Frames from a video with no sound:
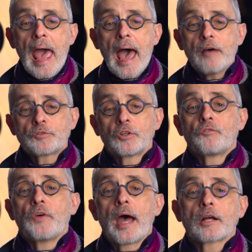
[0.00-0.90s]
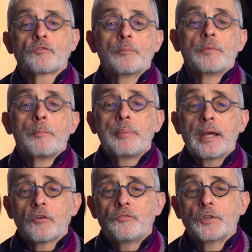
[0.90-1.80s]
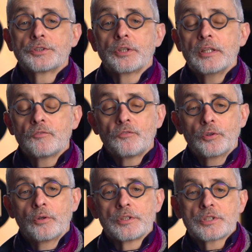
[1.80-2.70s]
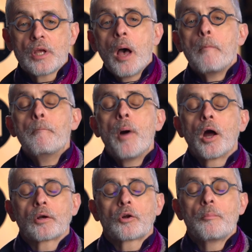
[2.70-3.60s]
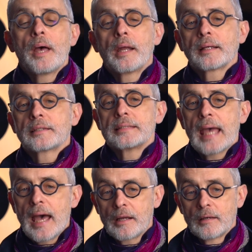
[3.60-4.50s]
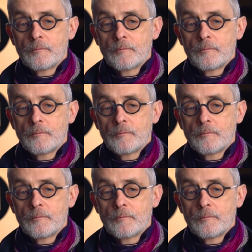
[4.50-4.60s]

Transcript: after the fact from the Bayer filter influence monochromatic data.